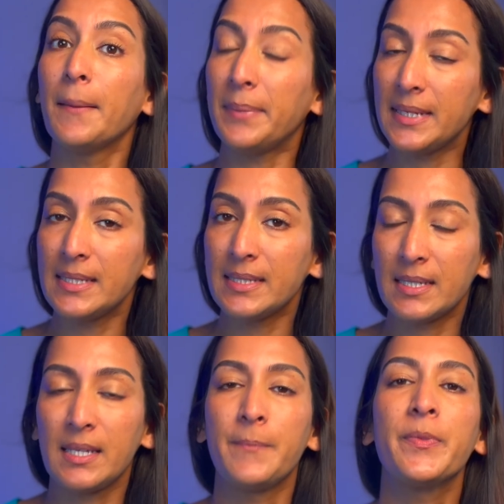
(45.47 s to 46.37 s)

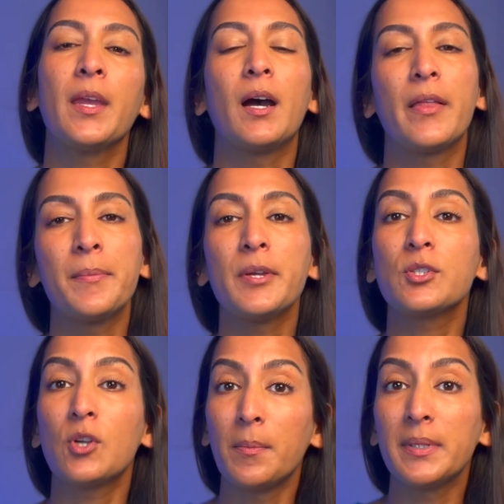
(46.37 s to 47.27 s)
BCC, are the
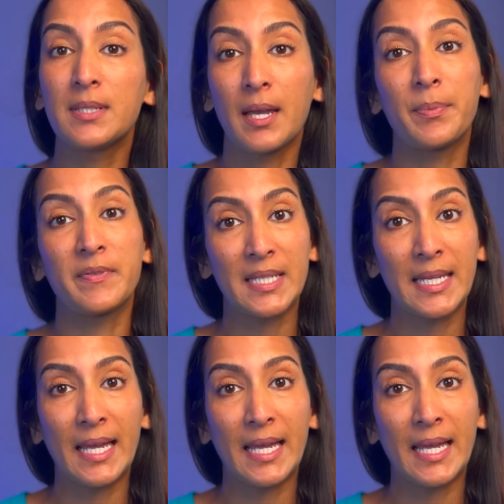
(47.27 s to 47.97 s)
most common type of skin